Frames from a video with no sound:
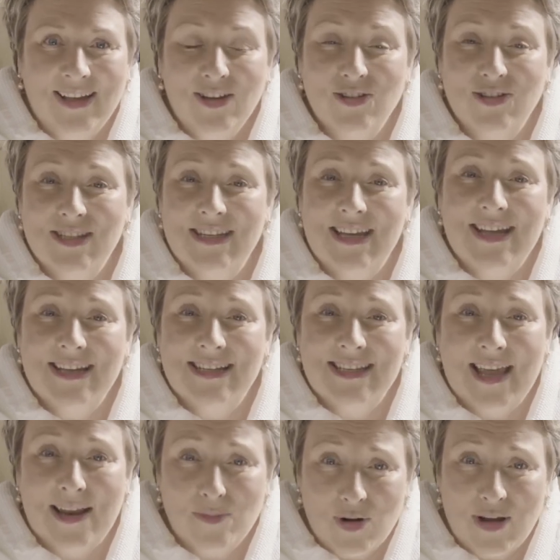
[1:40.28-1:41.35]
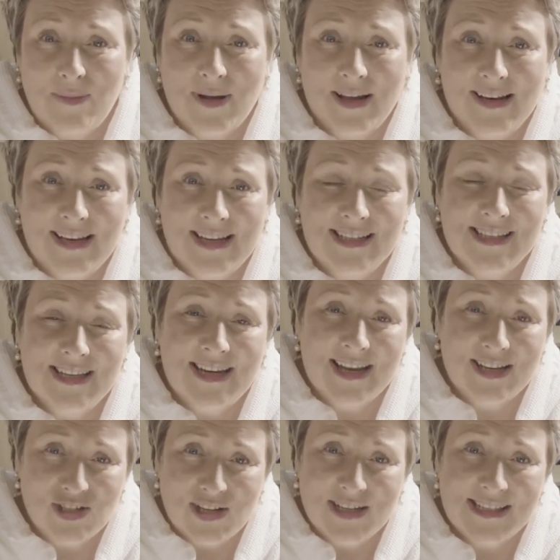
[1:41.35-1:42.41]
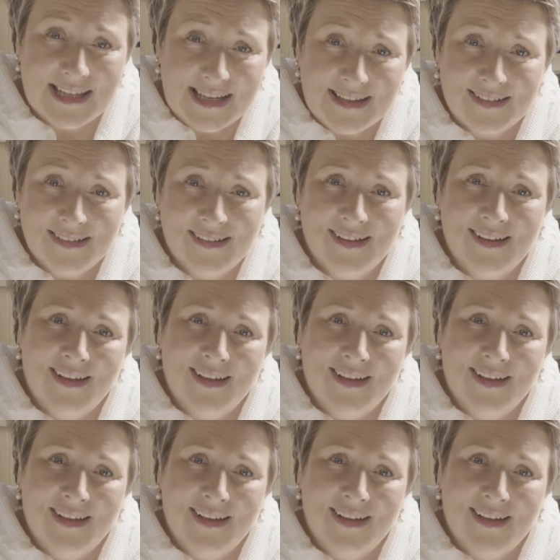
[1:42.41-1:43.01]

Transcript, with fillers: you'll see it's Anne-Marie McAleese and Angela Seaton,